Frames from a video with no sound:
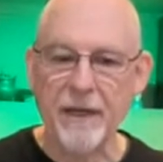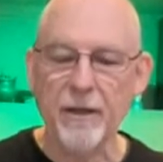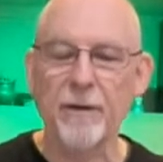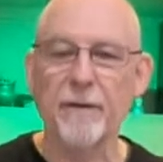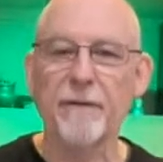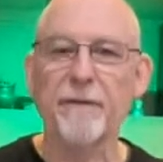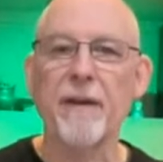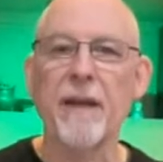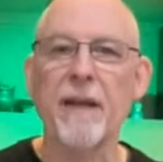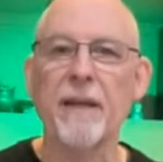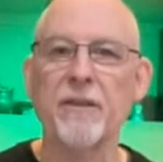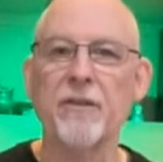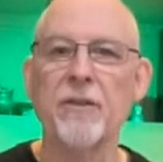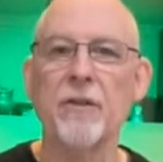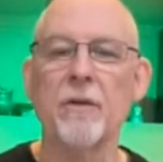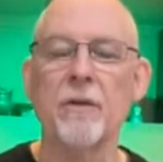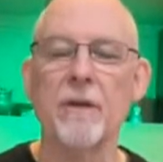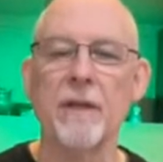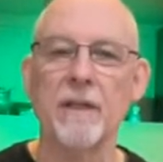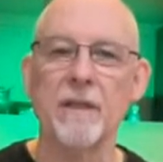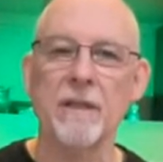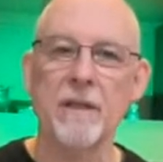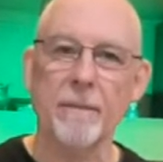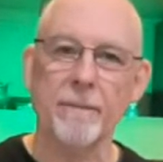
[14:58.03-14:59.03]
interface
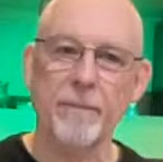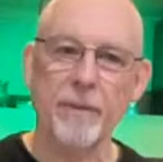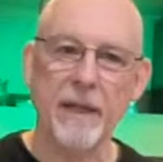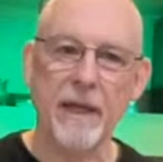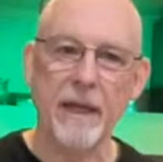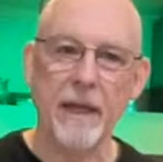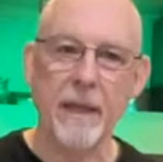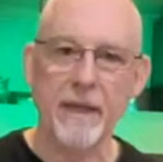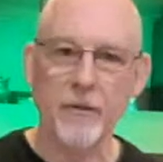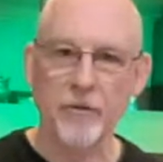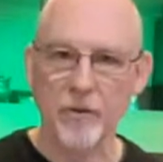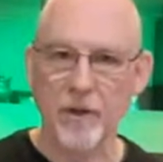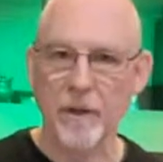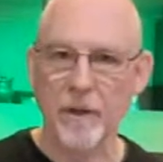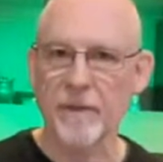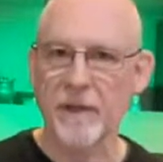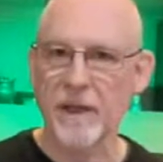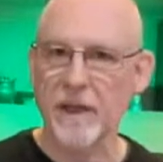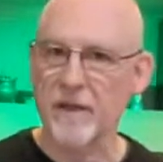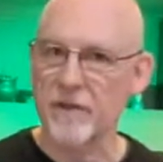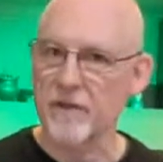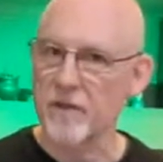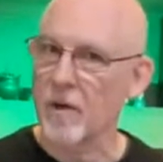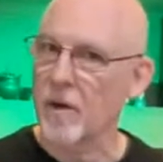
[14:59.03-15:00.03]
unit to play on the drum kit.